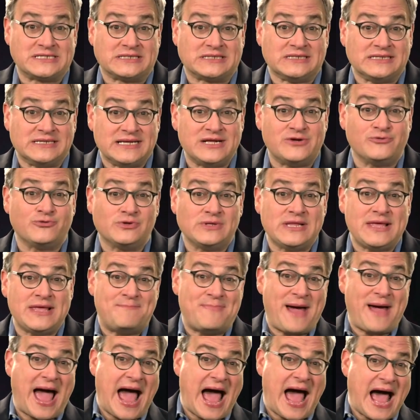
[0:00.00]
literally
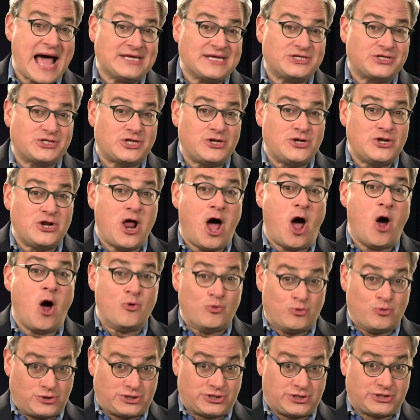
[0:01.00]
passed a
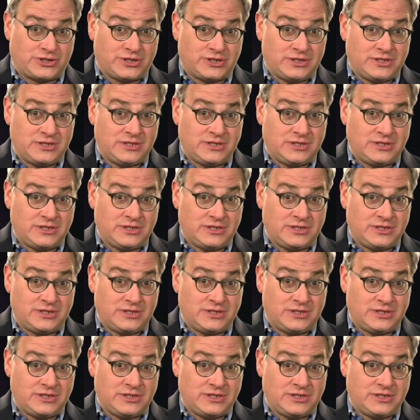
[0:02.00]
note